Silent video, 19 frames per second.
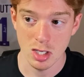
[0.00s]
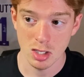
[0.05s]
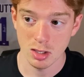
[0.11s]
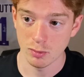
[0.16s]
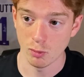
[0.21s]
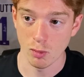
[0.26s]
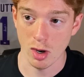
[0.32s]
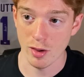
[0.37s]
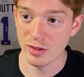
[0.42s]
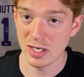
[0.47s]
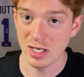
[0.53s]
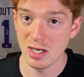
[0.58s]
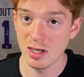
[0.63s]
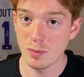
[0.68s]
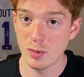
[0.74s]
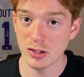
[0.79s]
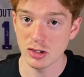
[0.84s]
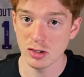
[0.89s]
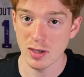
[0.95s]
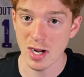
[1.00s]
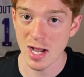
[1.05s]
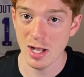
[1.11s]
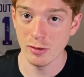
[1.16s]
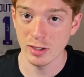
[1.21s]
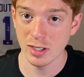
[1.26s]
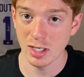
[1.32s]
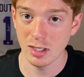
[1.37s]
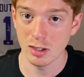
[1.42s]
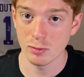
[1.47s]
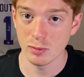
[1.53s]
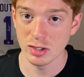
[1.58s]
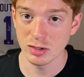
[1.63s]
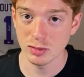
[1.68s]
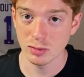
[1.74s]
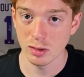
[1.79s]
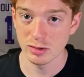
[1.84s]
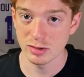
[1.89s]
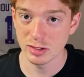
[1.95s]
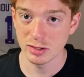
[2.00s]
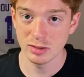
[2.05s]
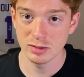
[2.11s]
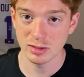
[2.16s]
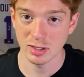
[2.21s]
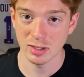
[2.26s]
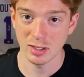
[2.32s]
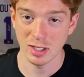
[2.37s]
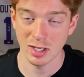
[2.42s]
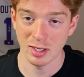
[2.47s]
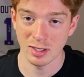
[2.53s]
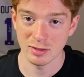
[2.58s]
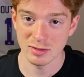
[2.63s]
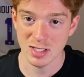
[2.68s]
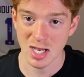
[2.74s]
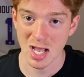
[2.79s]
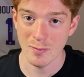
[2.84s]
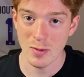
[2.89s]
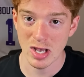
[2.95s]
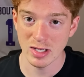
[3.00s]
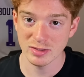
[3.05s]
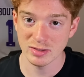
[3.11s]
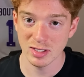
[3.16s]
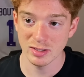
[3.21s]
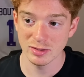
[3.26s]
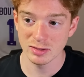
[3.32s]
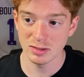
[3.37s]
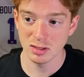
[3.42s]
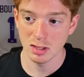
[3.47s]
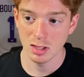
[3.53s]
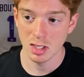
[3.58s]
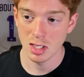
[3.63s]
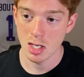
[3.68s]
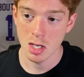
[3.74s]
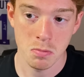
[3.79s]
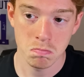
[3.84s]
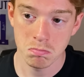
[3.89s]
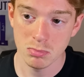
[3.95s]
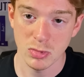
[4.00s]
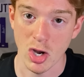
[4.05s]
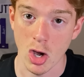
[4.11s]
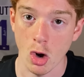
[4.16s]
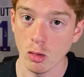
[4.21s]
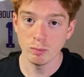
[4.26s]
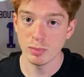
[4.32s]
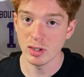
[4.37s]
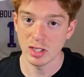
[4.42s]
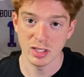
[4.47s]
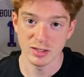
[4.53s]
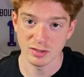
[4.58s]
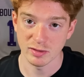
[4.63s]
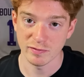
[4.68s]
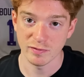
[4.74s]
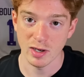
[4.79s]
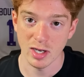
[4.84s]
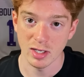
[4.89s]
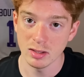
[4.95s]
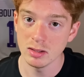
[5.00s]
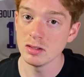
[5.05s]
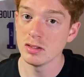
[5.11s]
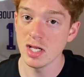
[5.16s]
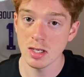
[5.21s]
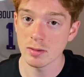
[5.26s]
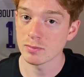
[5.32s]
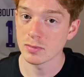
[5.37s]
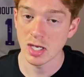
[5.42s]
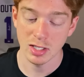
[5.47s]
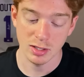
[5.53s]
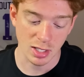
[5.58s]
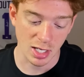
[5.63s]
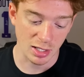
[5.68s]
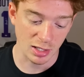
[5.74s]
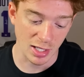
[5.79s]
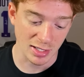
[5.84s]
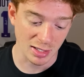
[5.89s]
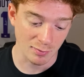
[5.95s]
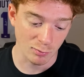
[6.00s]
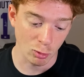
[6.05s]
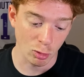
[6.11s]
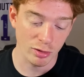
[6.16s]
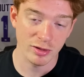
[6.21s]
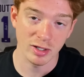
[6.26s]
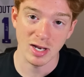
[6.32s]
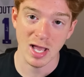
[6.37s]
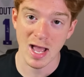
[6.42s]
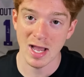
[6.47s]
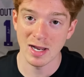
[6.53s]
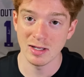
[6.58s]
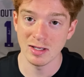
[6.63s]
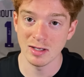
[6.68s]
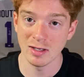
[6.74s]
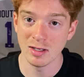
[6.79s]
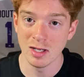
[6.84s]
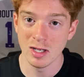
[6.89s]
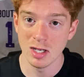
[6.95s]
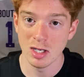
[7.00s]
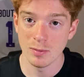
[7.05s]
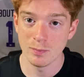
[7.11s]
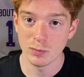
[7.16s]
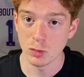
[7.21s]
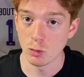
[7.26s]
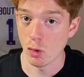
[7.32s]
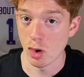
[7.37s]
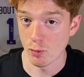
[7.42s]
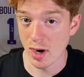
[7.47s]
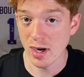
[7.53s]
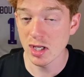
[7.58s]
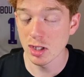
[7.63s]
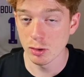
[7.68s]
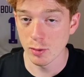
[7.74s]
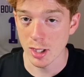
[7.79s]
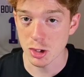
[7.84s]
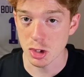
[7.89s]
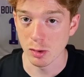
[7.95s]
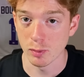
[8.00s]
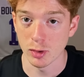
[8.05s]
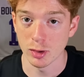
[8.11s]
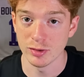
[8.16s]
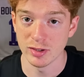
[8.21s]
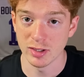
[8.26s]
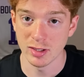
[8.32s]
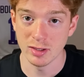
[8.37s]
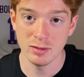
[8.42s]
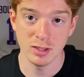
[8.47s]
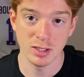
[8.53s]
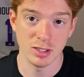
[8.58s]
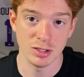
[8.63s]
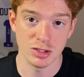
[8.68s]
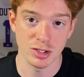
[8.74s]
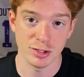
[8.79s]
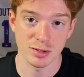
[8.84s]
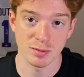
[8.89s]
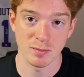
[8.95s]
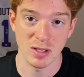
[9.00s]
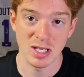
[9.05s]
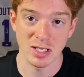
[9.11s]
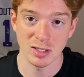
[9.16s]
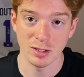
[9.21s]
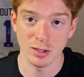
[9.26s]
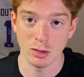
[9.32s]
where they need to put their allocated resources and time assets? No, but is it fine? Yeah, I like it more than adding what regular Retro Bowl did and just making